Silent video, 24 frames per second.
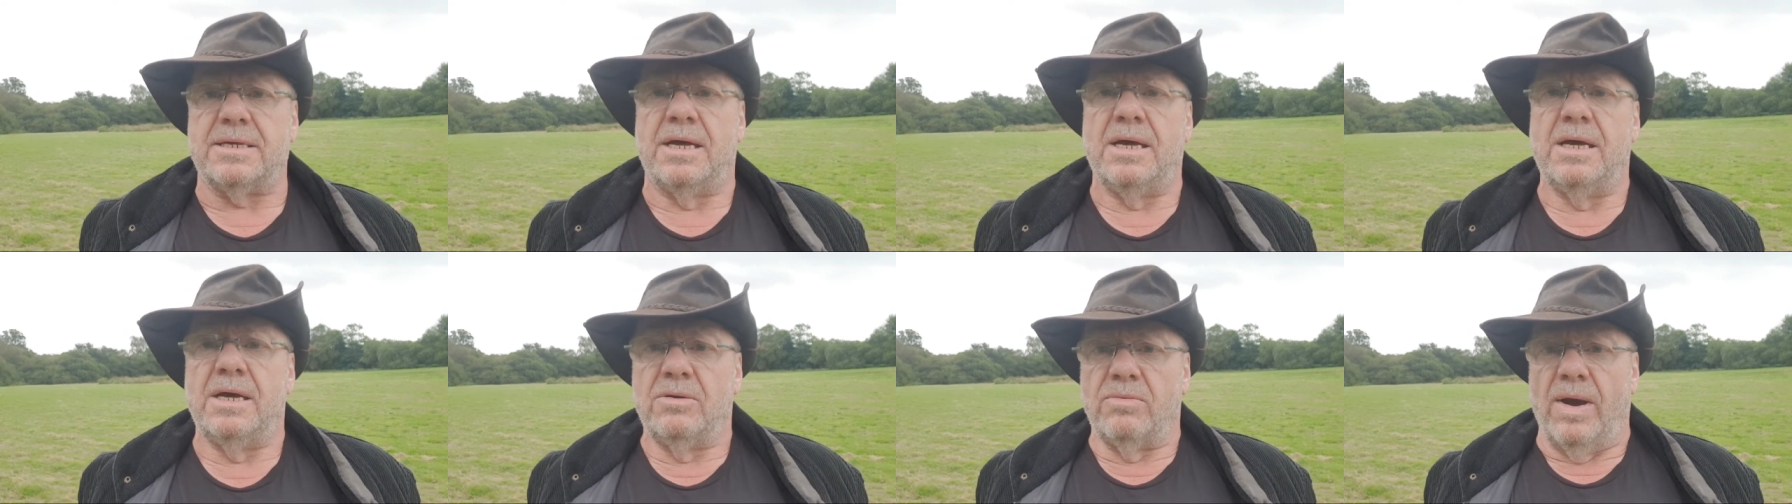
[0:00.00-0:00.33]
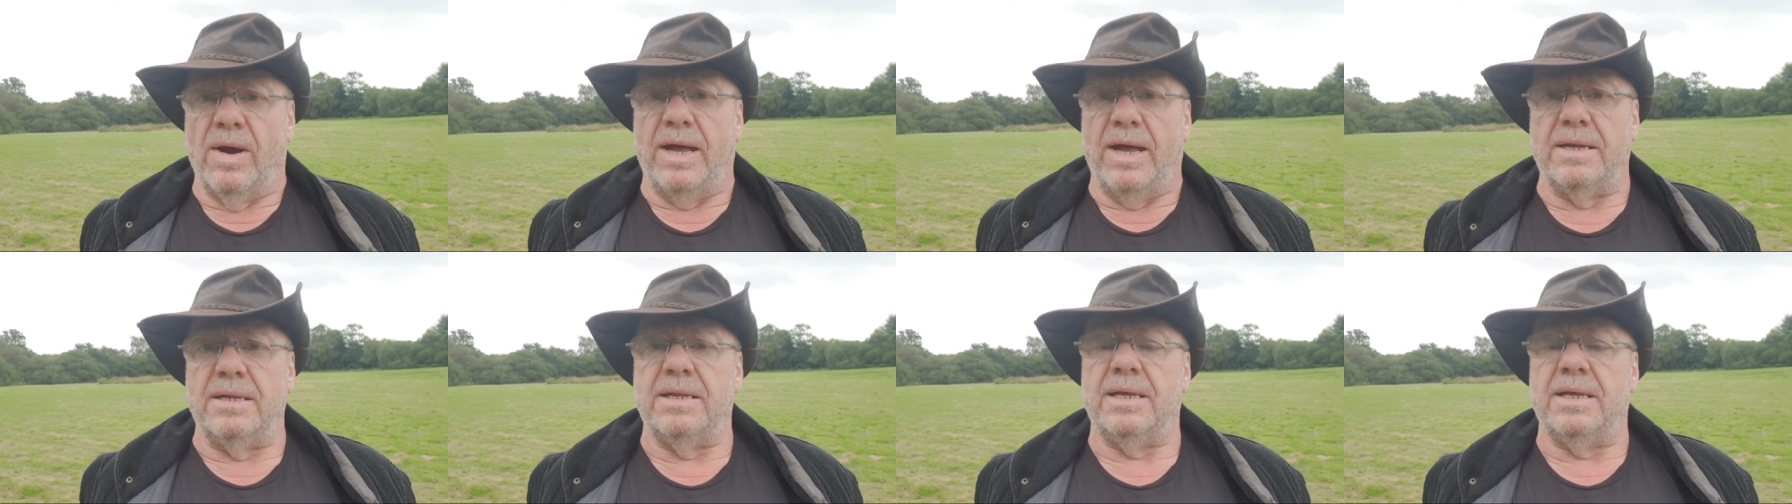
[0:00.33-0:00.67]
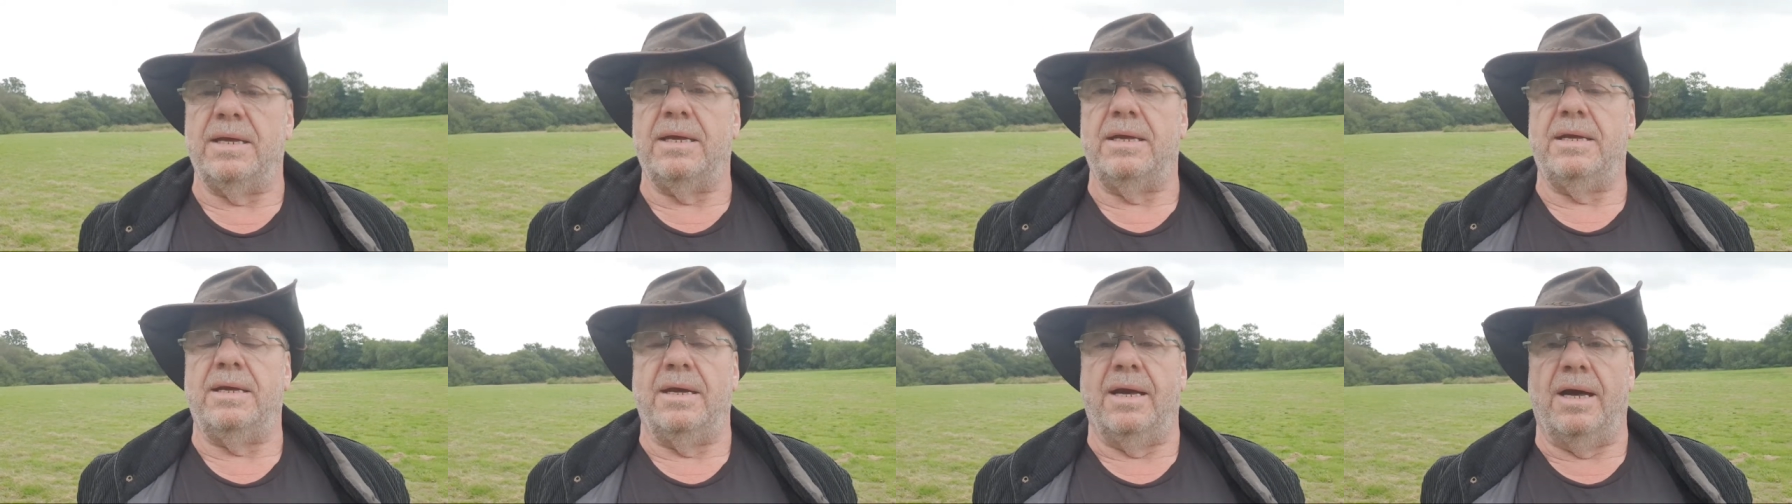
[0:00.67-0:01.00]
when
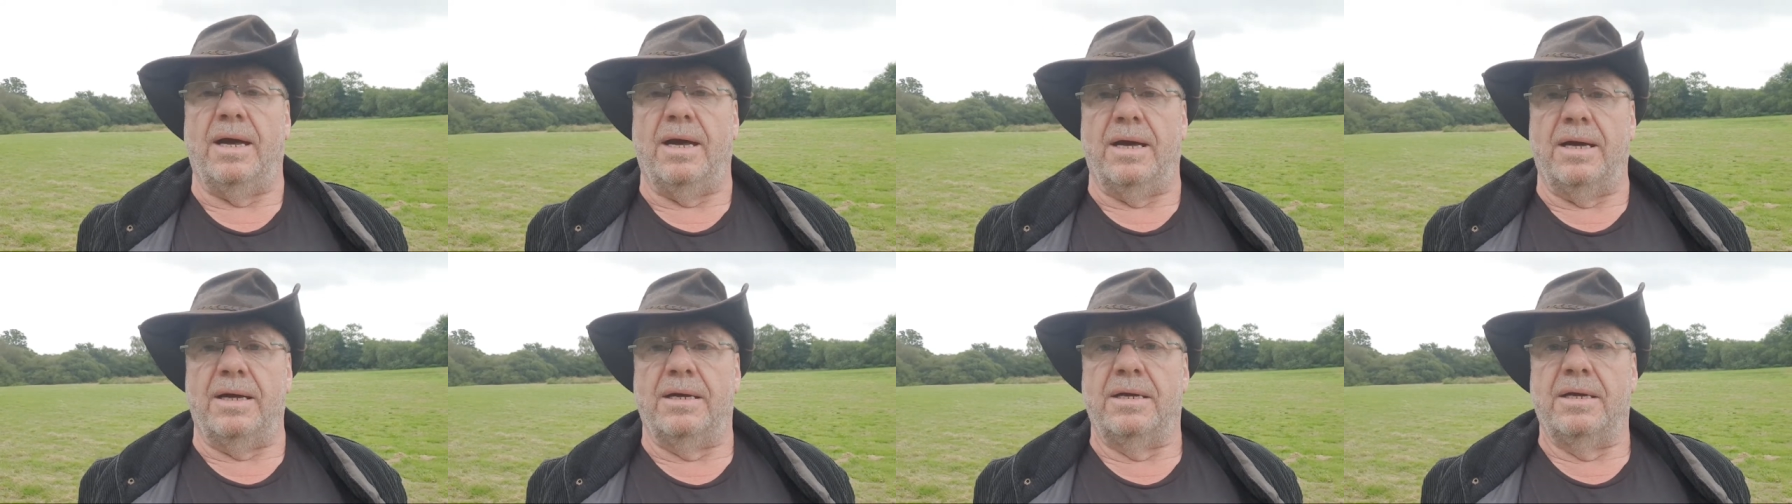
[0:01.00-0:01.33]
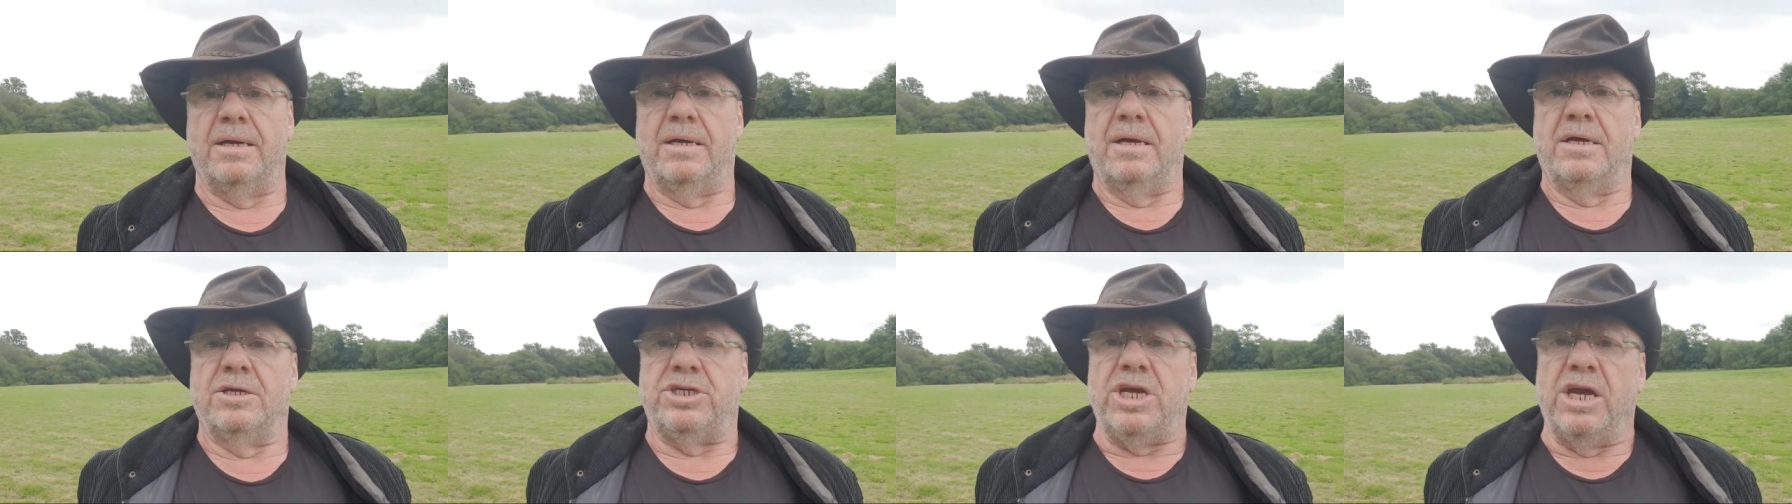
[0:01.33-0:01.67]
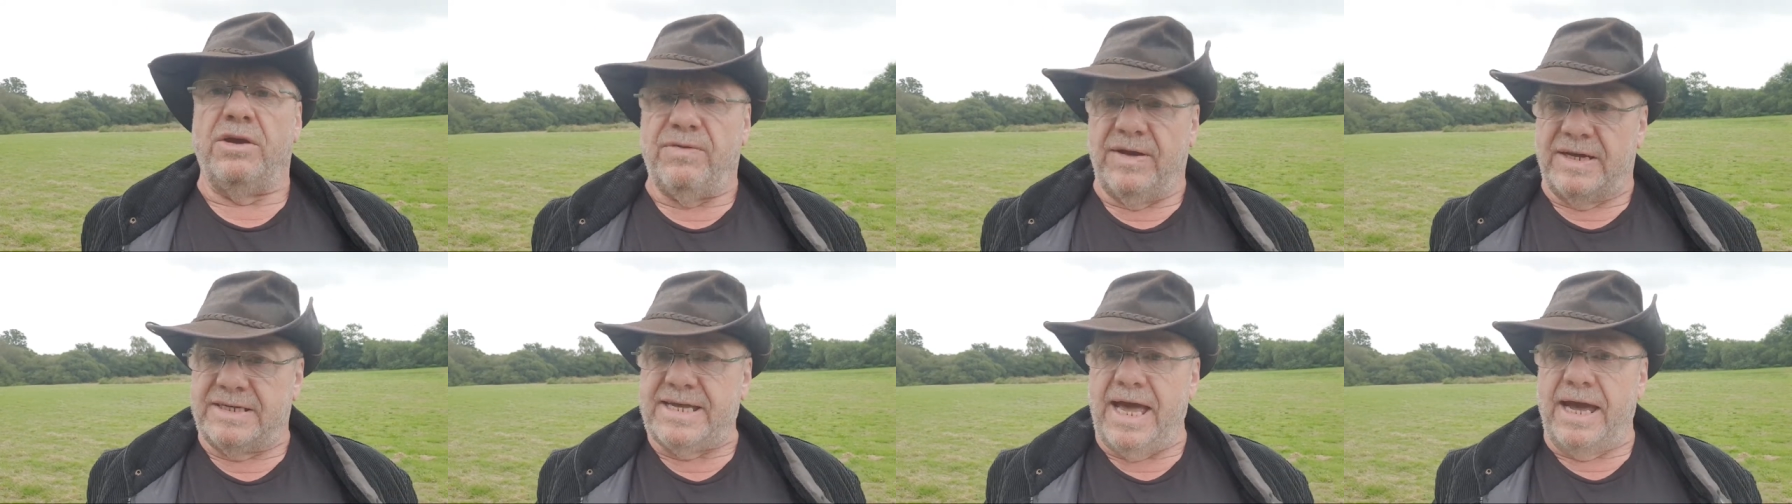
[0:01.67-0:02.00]
the chief
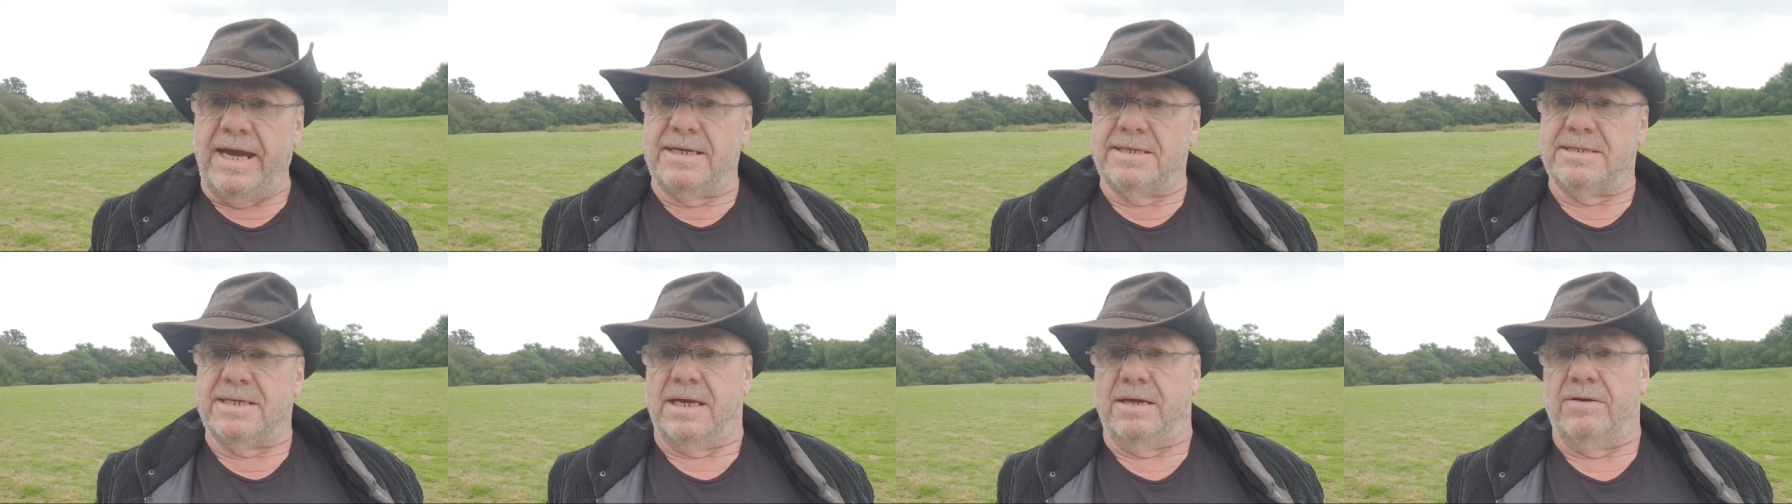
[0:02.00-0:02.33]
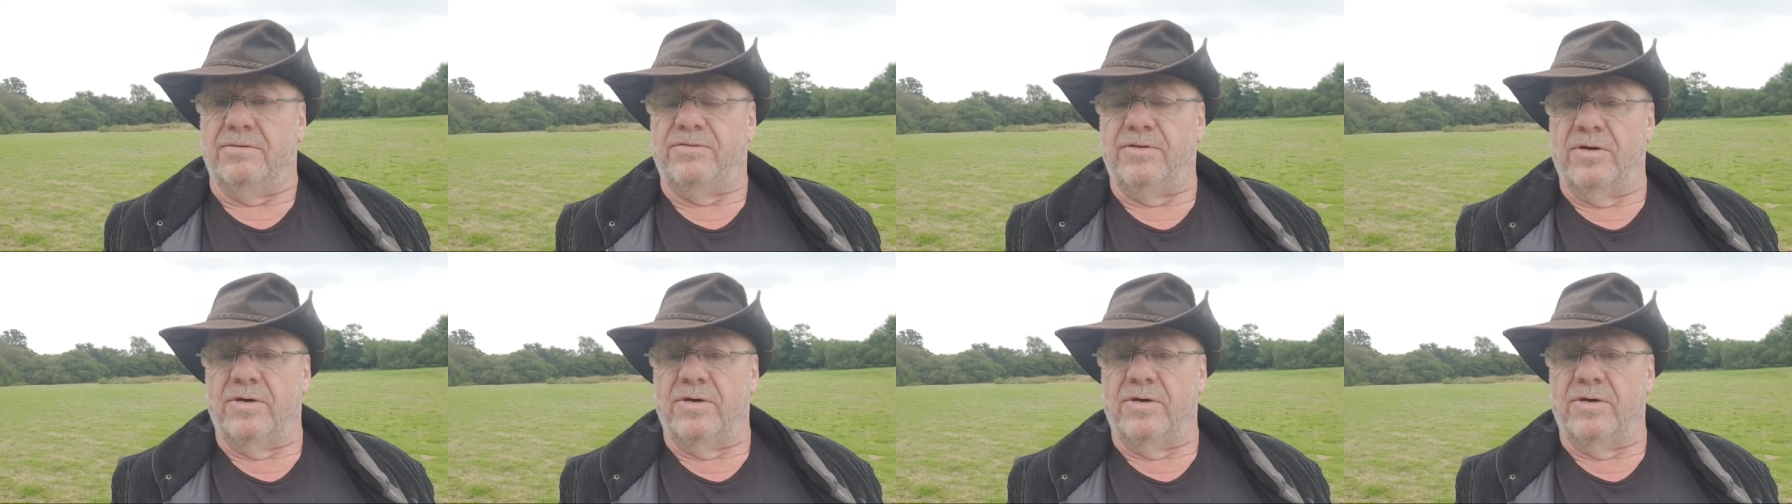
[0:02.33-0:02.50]
executive